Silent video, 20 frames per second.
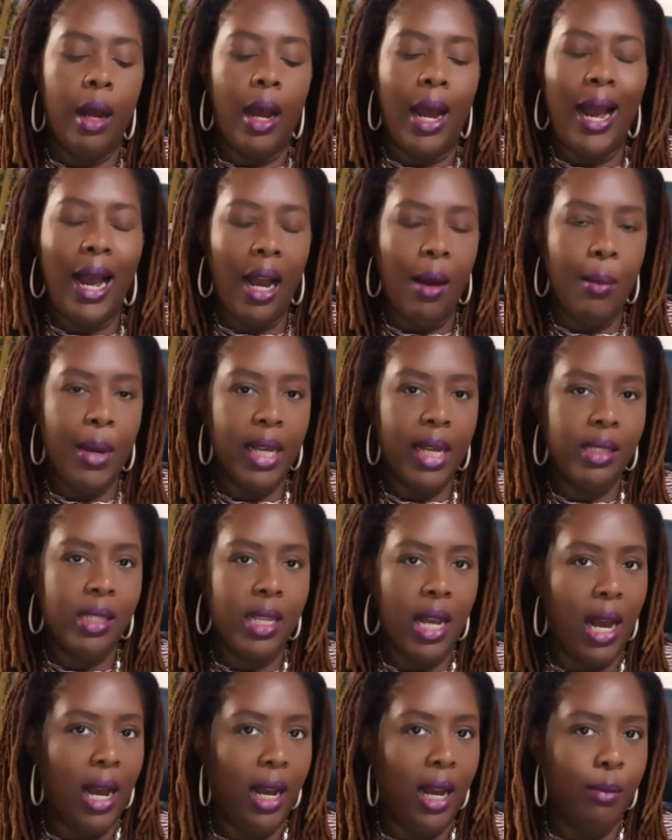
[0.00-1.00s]
how many
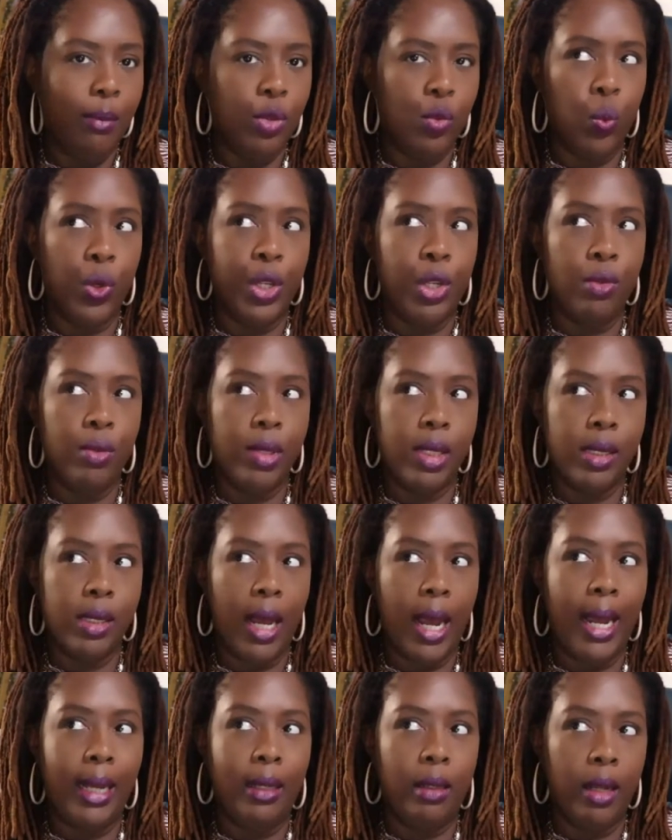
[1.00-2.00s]
times when you
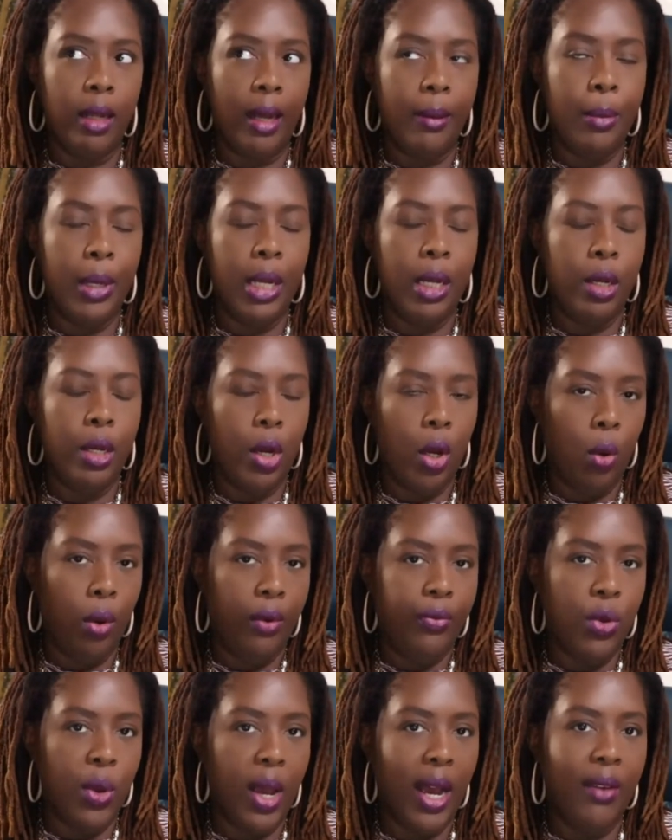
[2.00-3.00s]
say, let me know
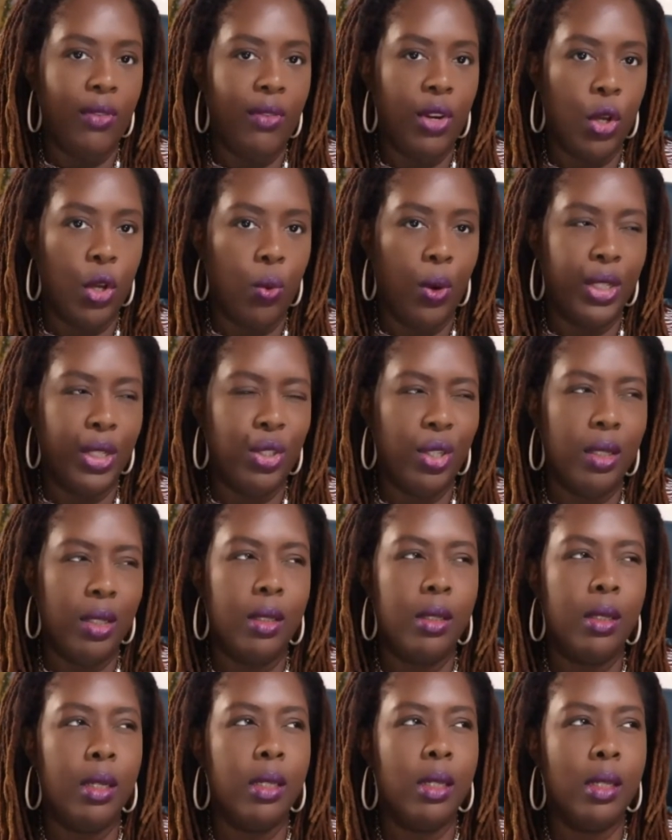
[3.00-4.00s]
if you have any questions,
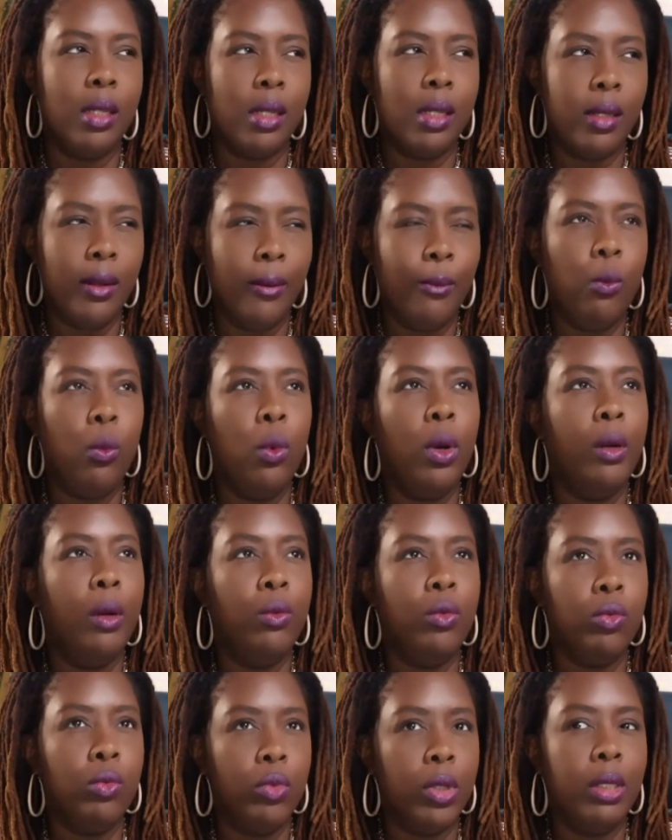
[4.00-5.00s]
does
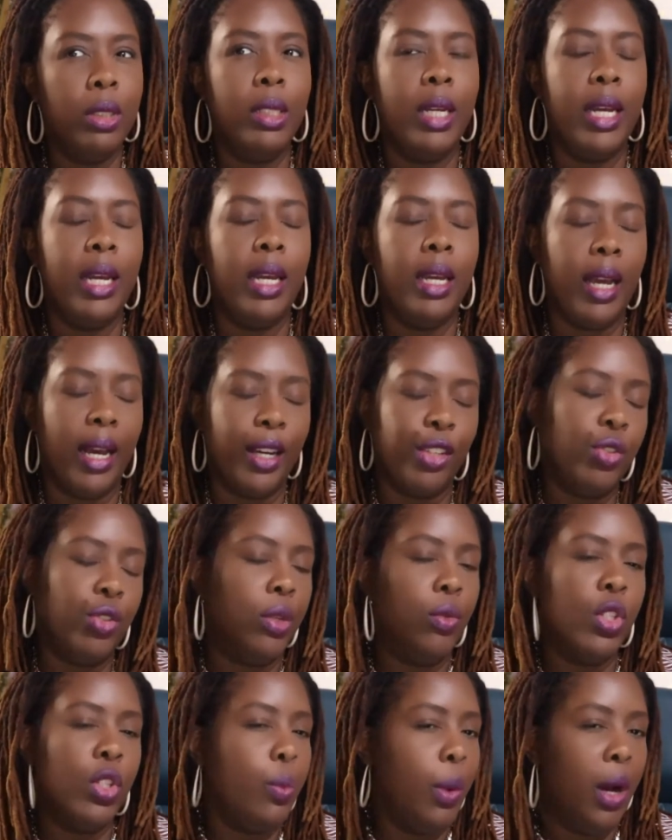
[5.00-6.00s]
someone really actually
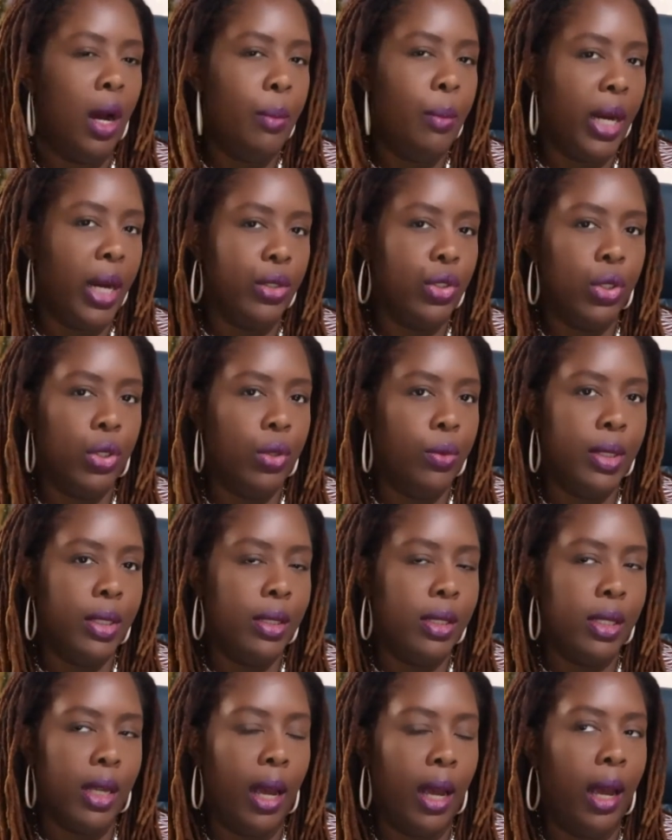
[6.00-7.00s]
respond back to you and
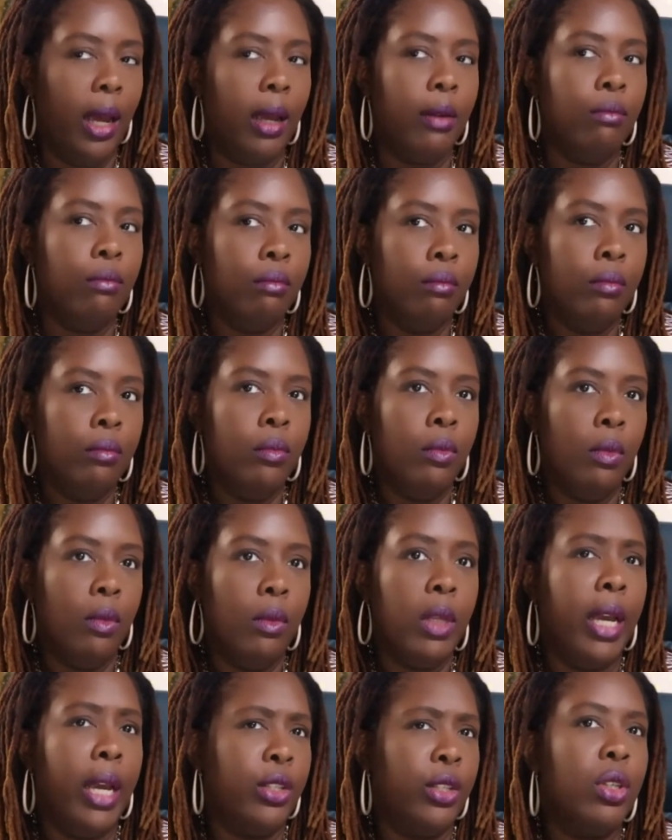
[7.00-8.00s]
say,
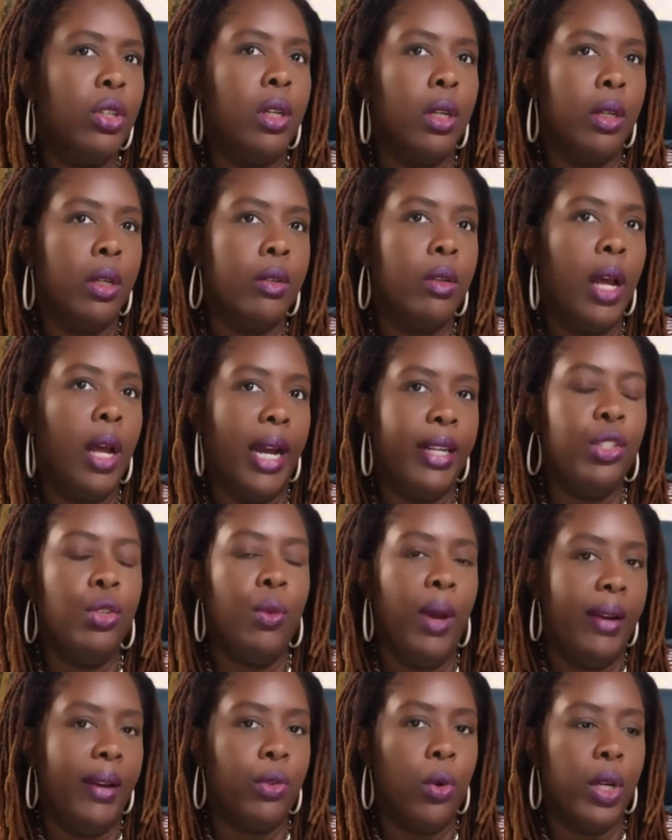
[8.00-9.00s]
yeah, sure, I do
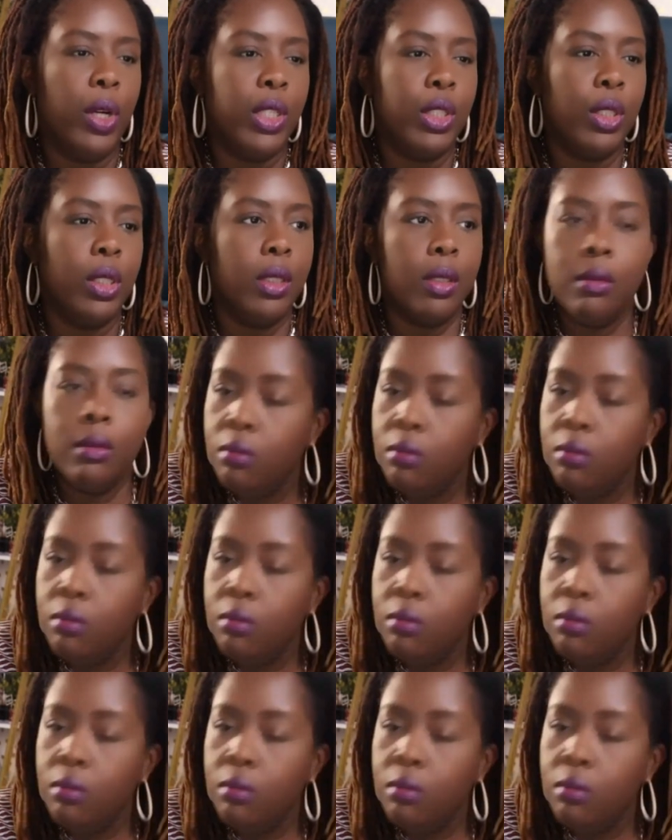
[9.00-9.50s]
have questions?